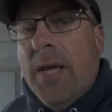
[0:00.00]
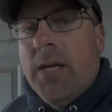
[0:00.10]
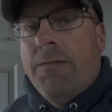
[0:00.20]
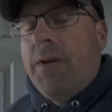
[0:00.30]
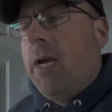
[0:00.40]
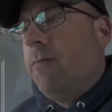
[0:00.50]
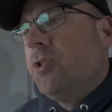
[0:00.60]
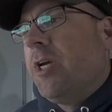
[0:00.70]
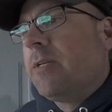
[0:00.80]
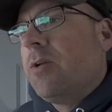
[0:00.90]
If you haven't
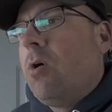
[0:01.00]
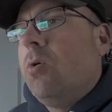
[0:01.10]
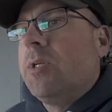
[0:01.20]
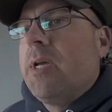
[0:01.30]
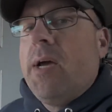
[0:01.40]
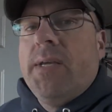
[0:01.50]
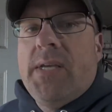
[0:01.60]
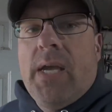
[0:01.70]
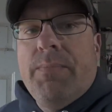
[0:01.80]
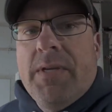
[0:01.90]
checked out
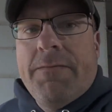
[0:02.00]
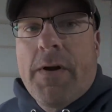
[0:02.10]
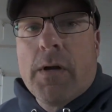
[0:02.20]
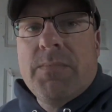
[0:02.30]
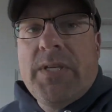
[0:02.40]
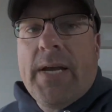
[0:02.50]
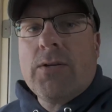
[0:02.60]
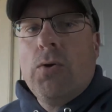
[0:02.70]
EAB Farms yet,